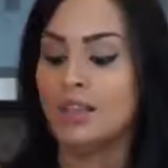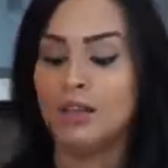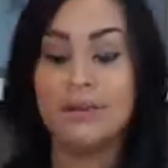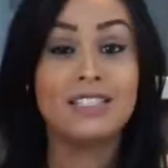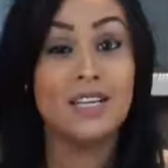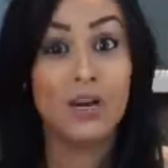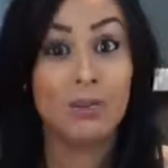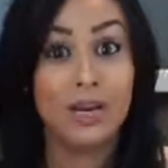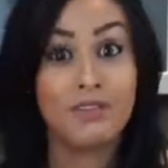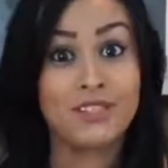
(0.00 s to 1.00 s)
The amazing
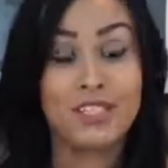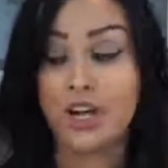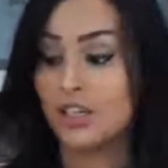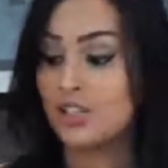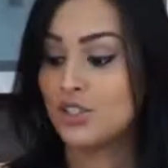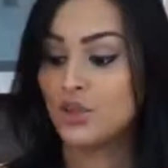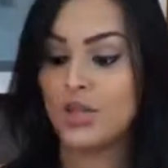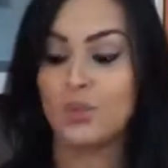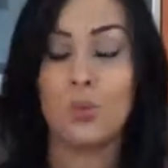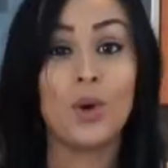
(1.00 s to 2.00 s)
Herbalife tea
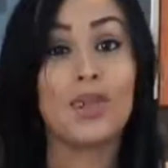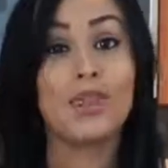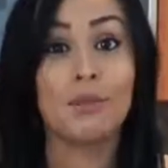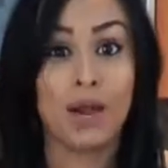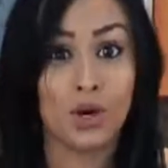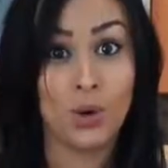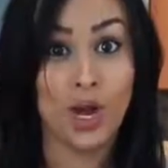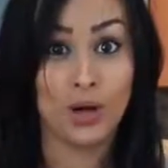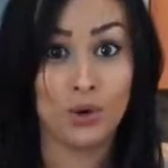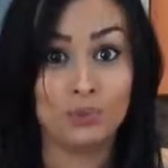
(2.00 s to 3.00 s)
concentrate with the mango
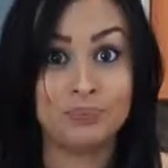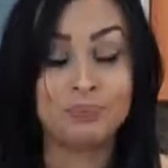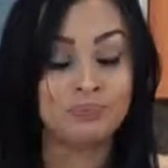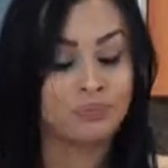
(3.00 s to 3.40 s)
aloe.